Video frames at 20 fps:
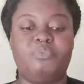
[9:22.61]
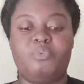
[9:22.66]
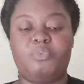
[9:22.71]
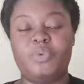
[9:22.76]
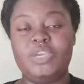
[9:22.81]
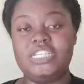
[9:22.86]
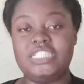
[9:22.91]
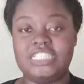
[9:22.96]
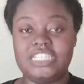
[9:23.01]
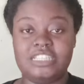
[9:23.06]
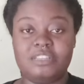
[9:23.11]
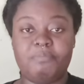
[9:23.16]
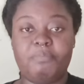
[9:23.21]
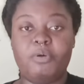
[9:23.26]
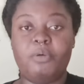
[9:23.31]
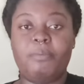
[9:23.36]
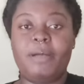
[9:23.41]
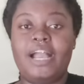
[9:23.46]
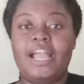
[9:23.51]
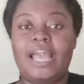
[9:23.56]
we see the
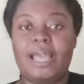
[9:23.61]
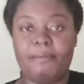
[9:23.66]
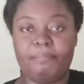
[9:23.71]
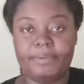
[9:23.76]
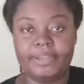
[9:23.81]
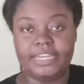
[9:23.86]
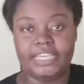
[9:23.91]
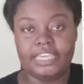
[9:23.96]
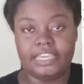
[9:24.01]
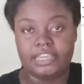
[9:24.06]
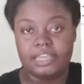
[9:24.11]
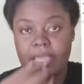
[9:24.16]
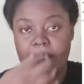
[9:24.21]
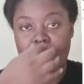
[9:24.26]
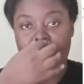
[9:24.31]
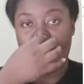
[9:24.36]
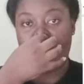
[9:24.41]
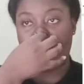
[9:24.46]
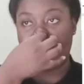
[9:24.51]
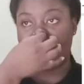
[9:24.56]
pullback happening
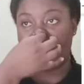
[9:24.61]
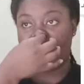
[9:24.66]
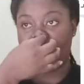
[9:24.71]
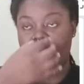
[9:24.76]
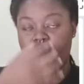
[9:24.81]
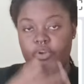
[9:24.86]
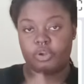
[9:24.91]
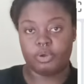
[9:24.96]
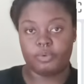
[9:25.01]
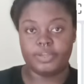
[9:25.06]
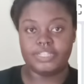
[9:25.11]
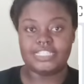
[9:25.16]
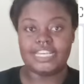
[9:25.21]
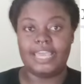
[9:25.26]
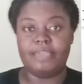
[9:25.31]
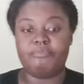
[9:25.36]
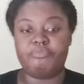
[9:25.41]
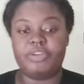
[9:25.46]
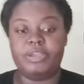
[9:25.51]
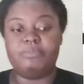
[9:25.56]
on the 4-hour
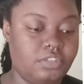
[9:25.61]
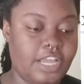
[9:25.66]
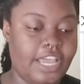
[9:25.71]
time frame.